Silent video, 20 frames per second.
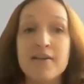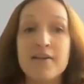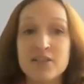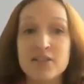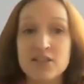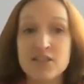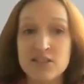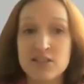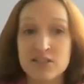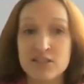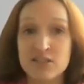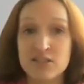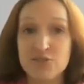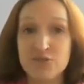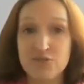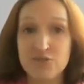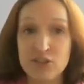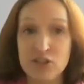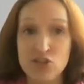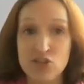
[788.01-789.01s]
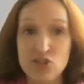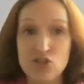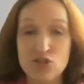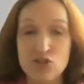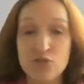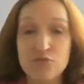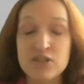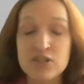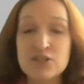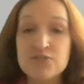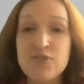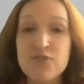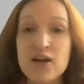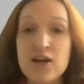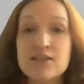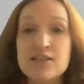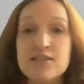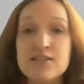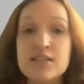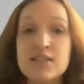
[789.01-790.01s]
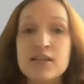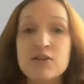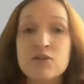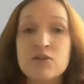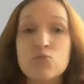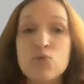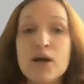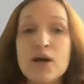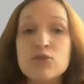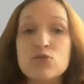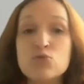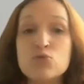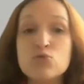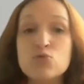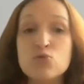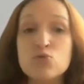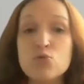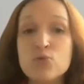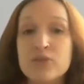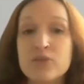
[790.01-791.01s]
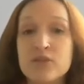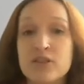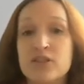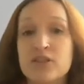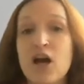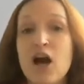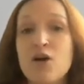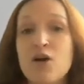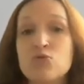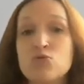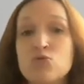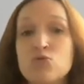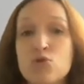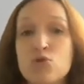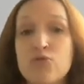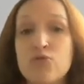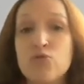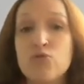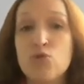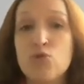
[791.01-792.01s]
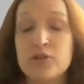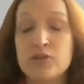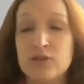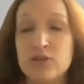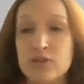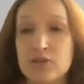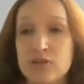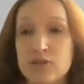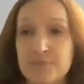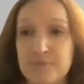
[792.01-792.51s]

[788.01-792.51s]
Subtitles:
This is the definition of this fallacy. What to do with it? How to avoid it?